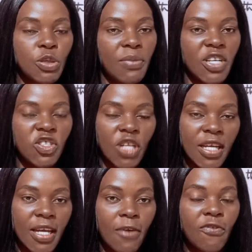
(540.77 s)
to my
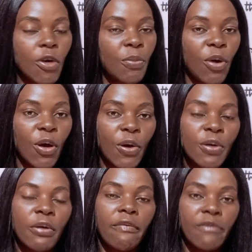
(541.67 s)
channel for
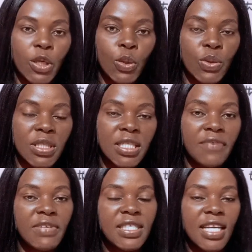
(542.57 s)
more videos.
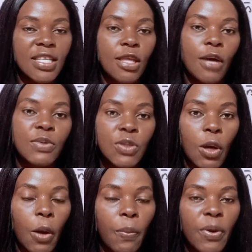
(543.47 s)
Give it a thumbs
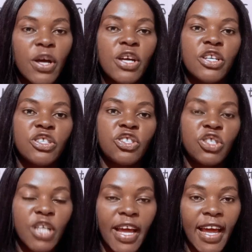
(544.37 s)
up,
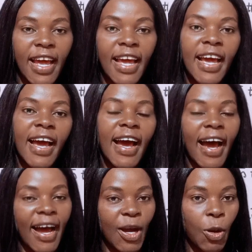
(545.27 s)
share
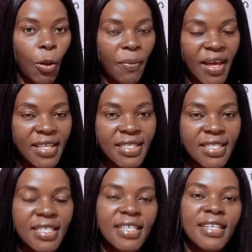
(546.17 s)
and
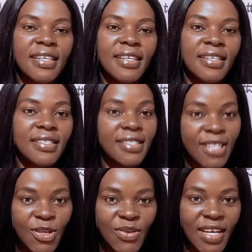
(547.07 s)
comment.
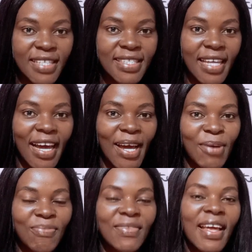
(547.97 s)
See you next
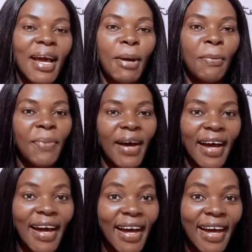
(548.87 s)
time.
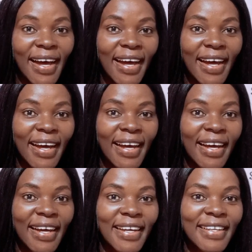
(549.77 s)

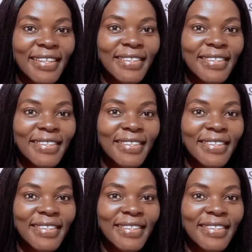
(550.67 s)
Bye.